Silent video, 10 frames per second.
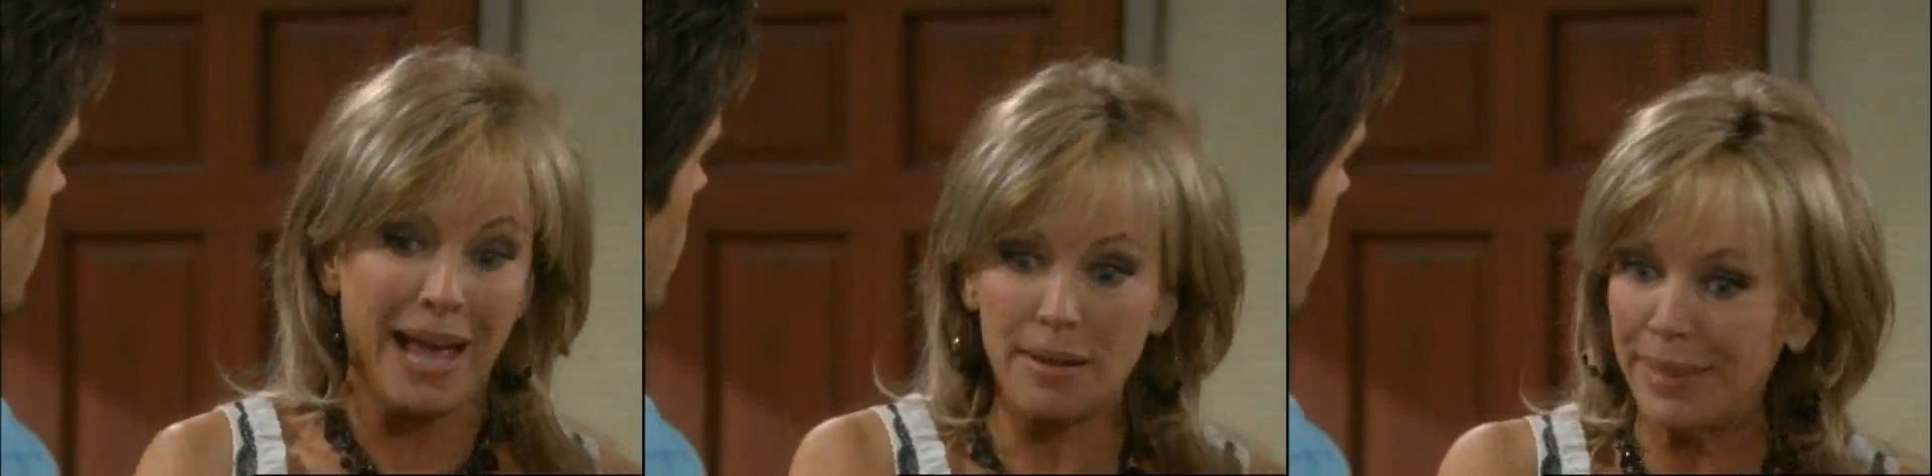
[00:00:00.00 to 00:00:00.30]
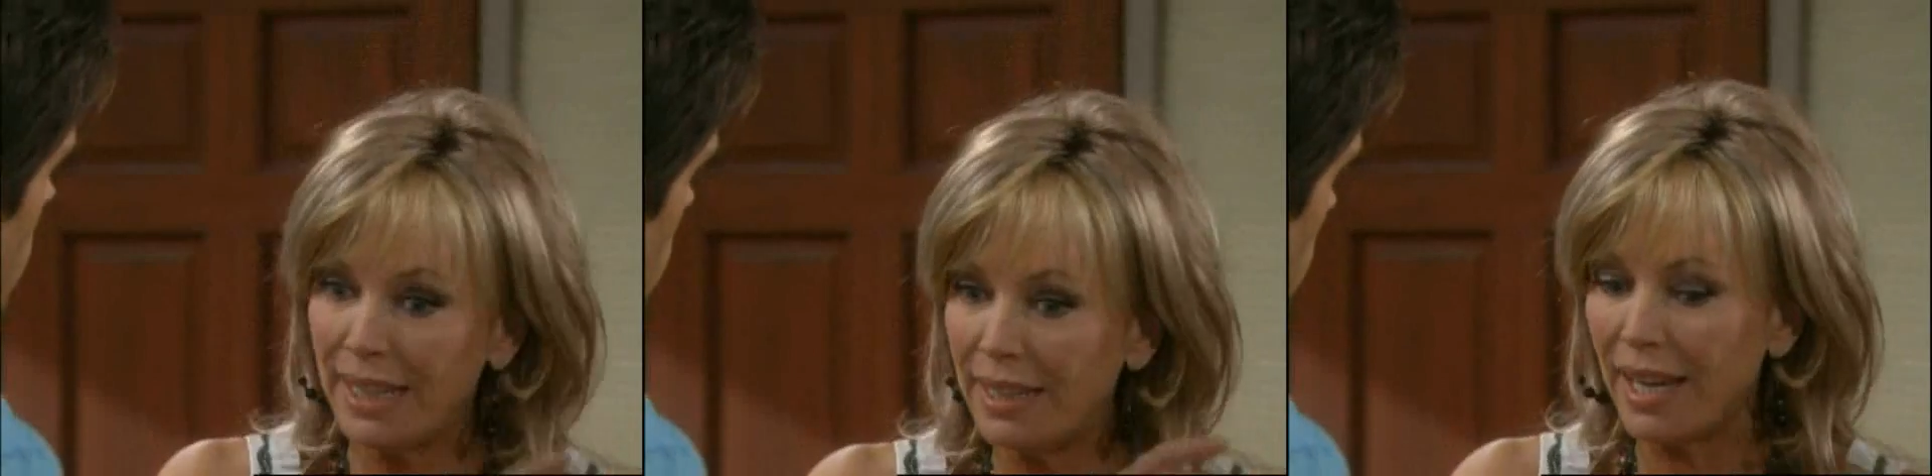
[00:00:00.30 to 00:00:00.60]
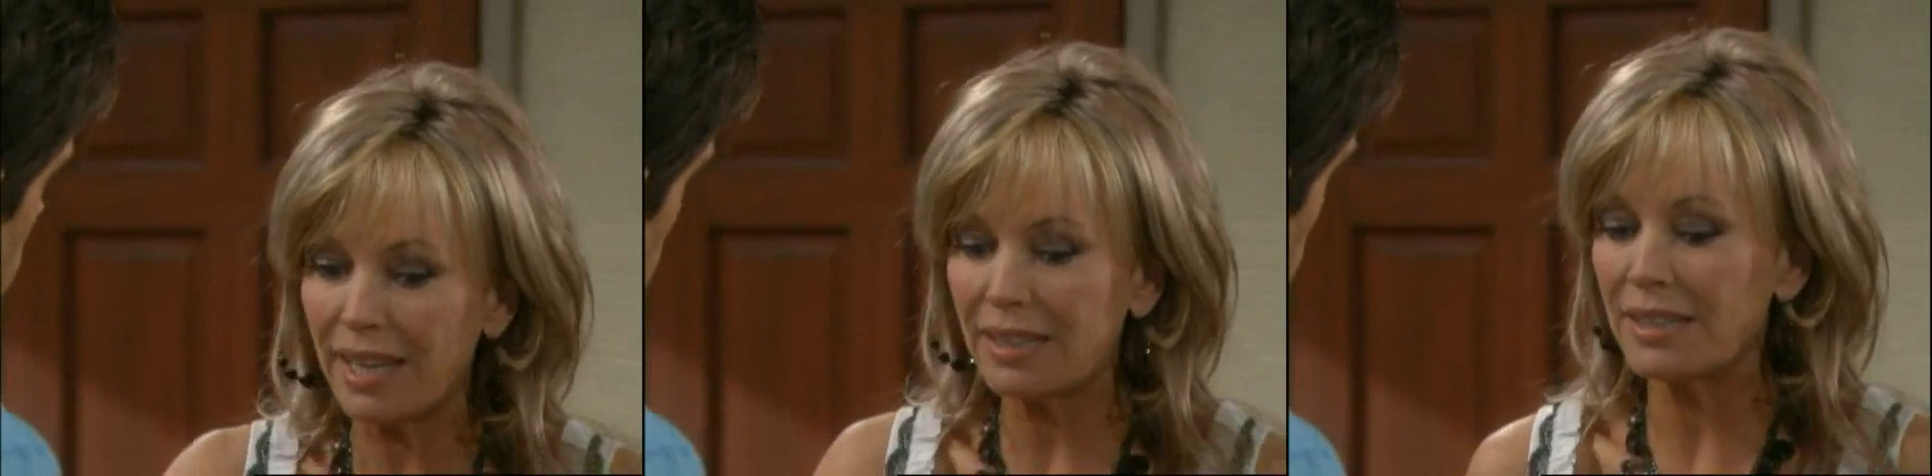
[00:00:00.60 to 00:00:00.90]

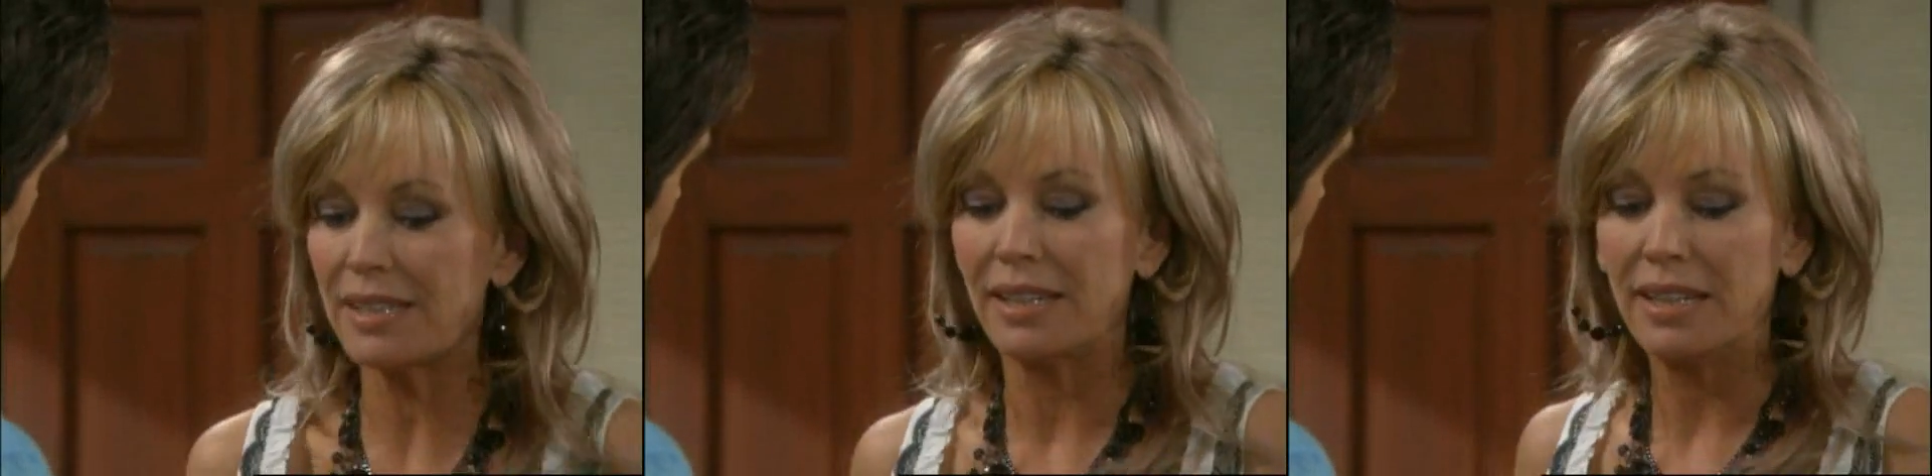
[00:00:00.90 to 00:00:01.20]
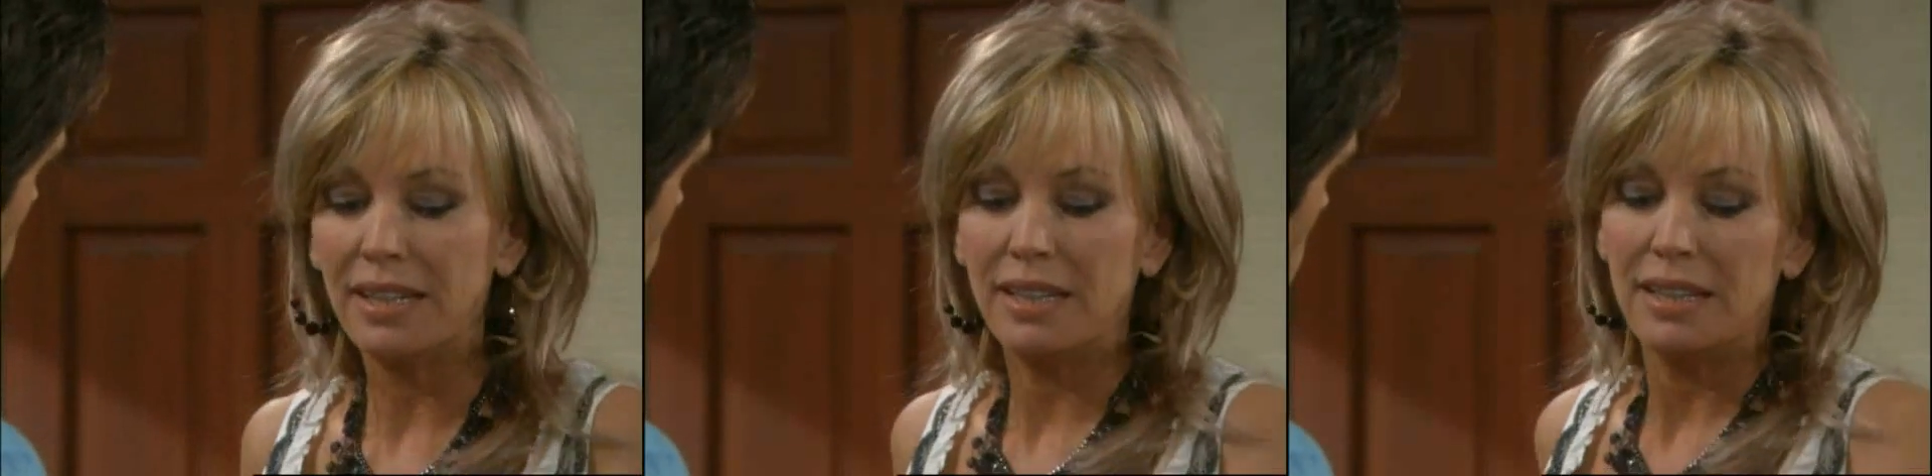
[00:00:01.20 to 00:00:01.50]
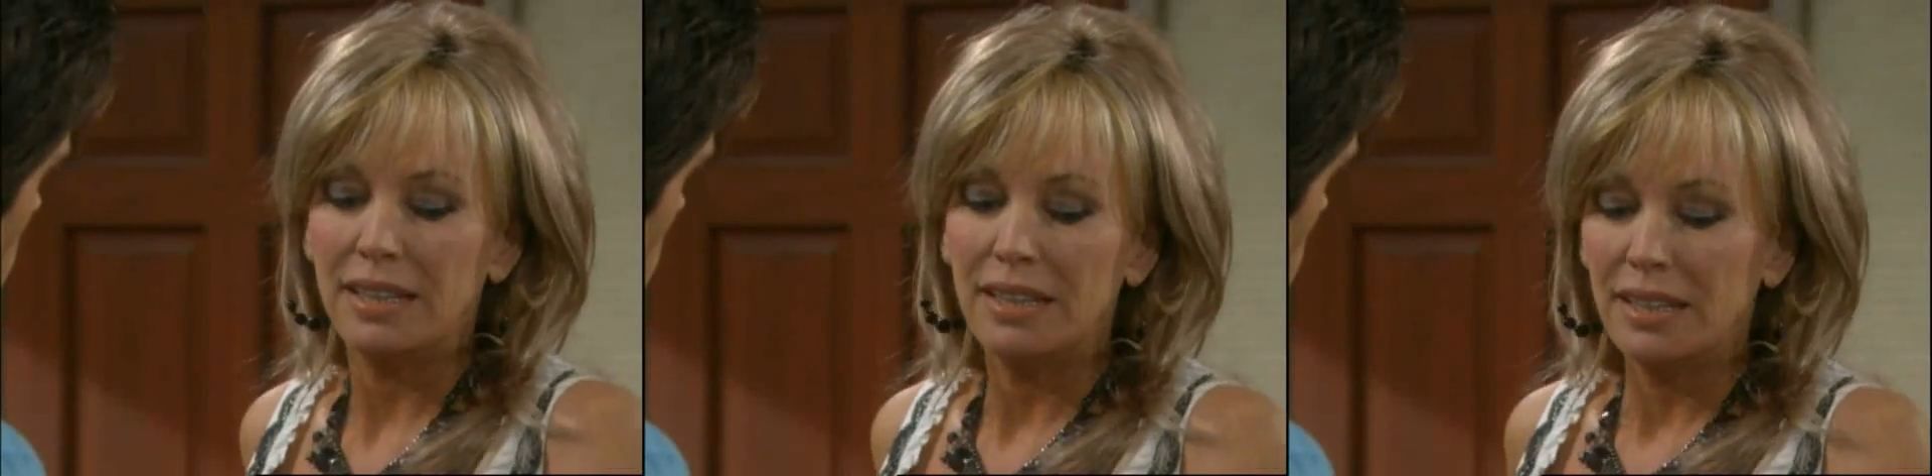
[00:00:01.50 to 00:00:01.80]
Pammy and
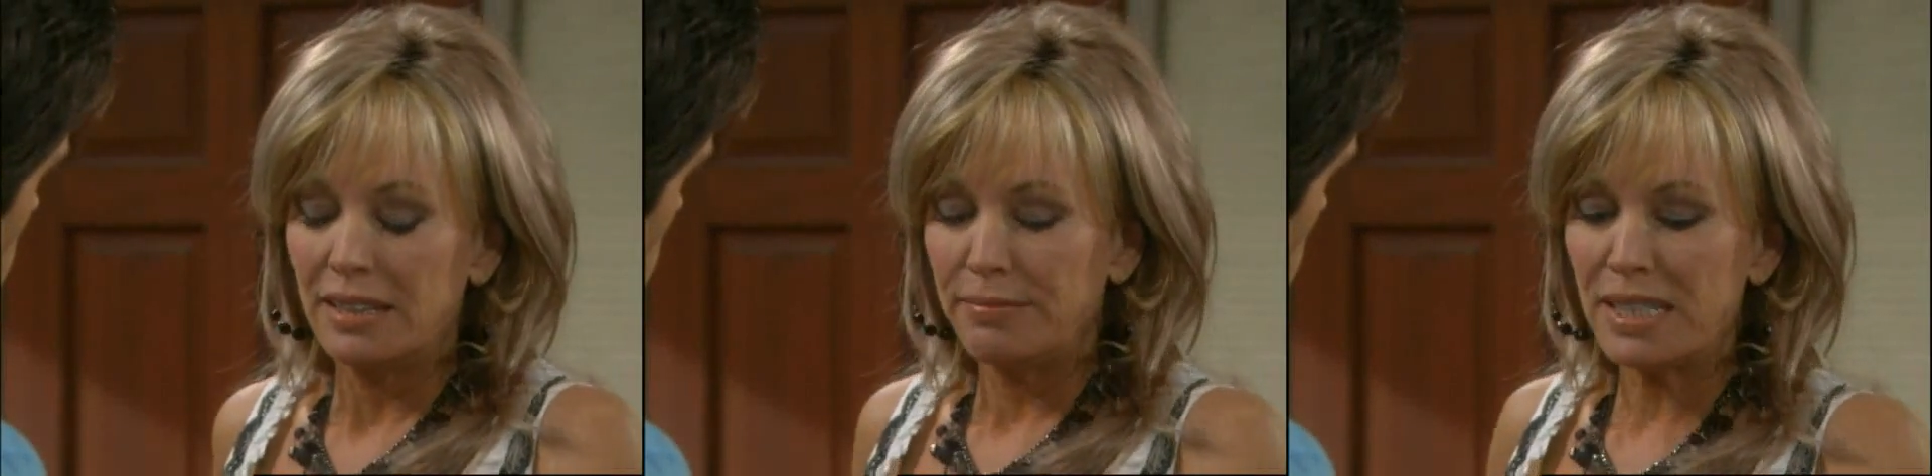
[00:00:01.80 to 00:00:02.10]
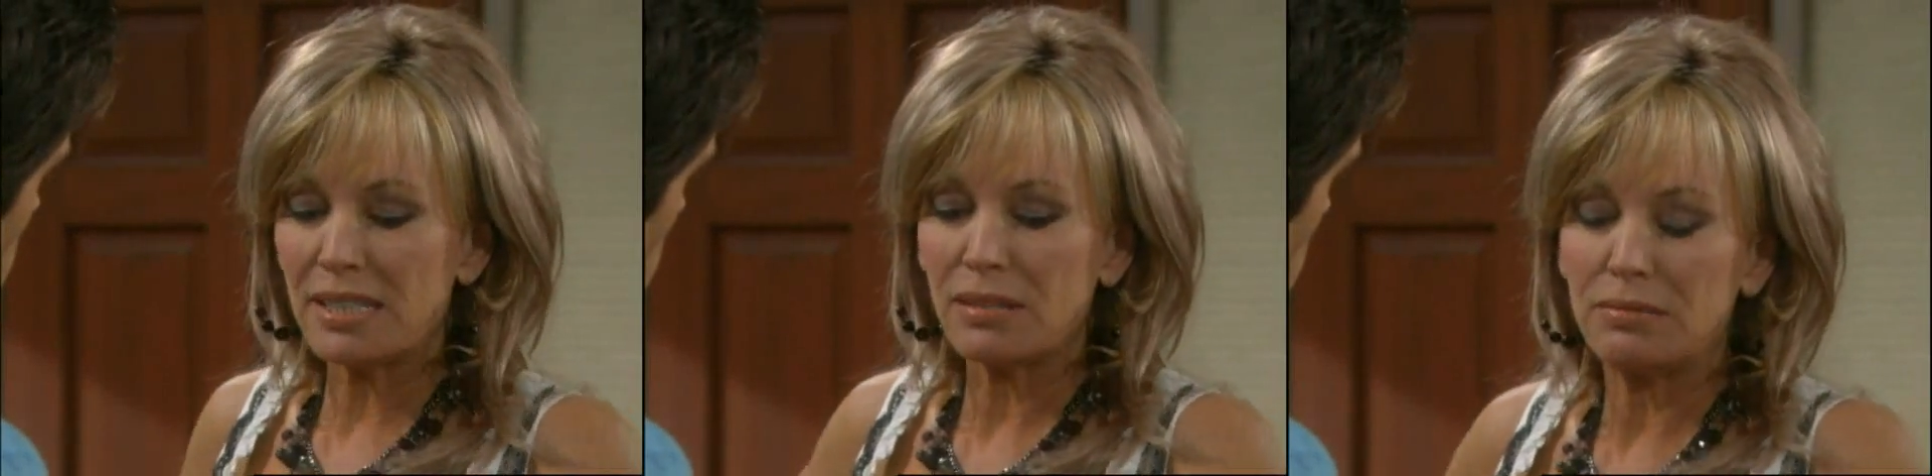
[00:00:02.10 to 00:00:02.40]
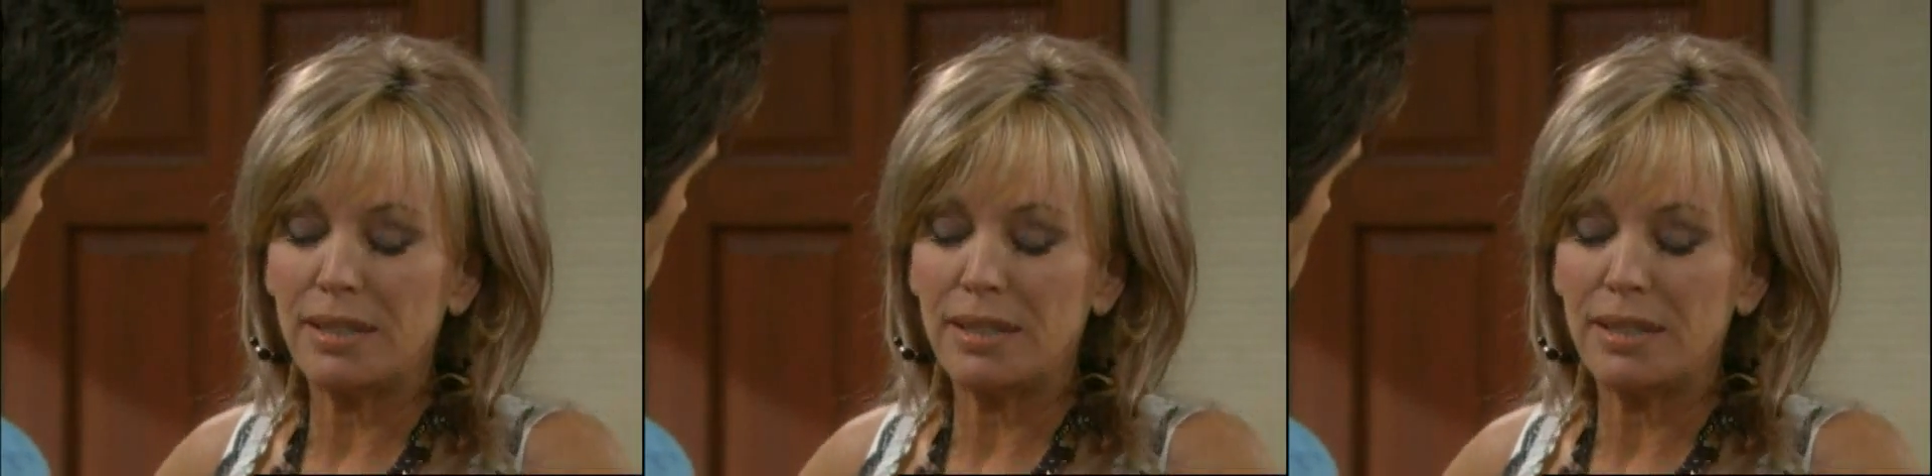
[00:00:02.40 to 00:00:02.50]
Mr.